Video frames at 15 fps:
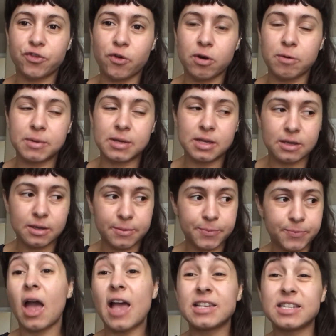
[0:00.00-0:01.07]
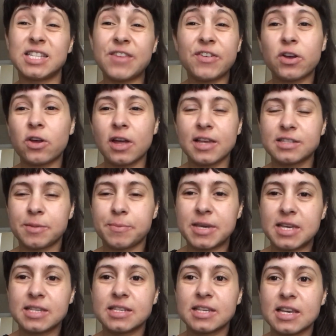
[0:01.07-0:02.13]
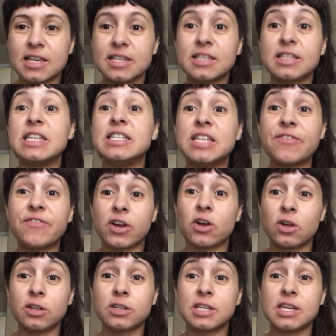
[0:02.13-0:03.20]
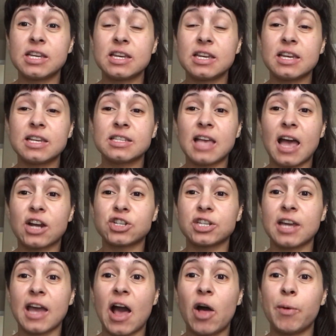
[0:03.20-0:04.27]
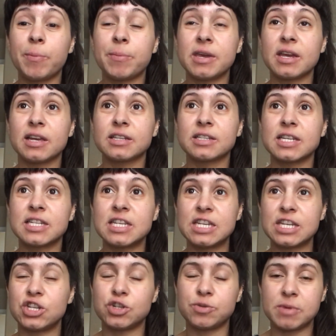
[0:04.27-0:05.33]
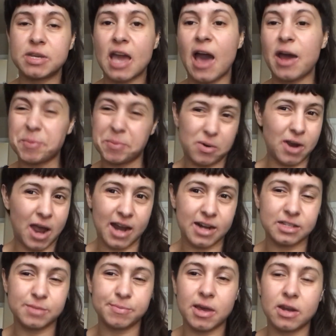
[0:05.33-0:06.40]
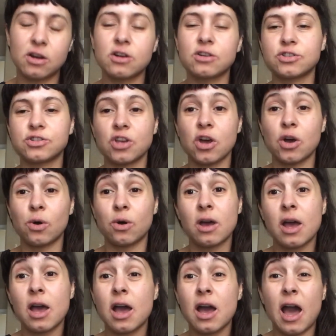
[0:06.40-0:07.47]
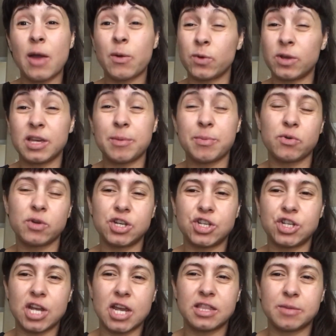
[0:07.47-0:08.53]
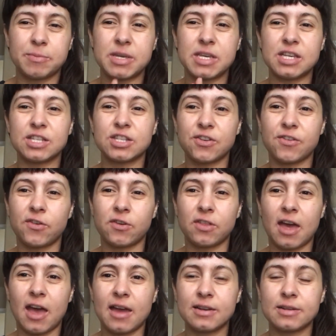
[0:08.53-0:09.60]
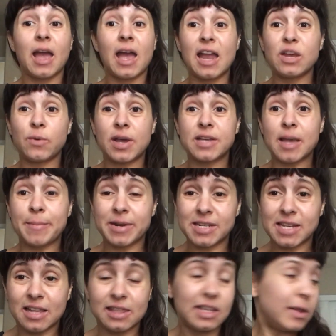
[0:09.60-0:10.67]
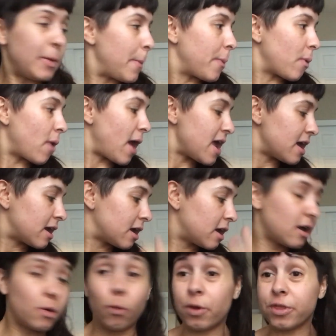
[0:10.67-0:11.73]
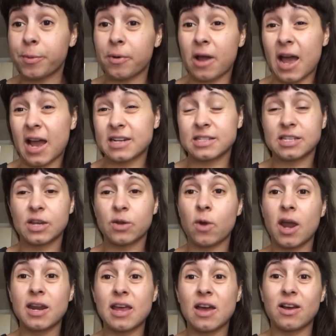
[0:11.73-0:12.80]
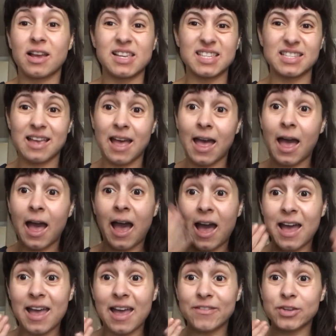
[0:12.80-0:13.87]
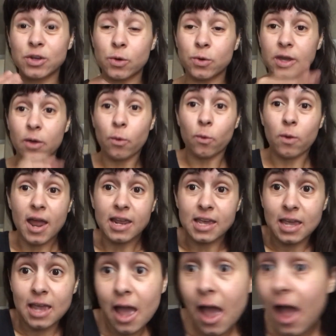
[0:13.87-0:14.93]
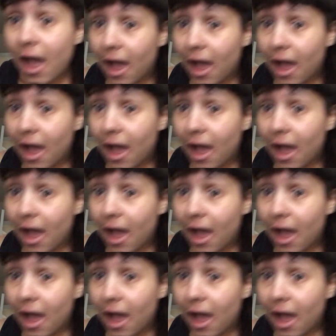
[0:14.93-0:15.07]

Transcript: for me. As difficult as the piece is, the difficulty is actually helping to teach me how to practice better. So I really appreciate the piece for that. Anyways, I'm gonna take a little break with the practicing right now because I have to go get ready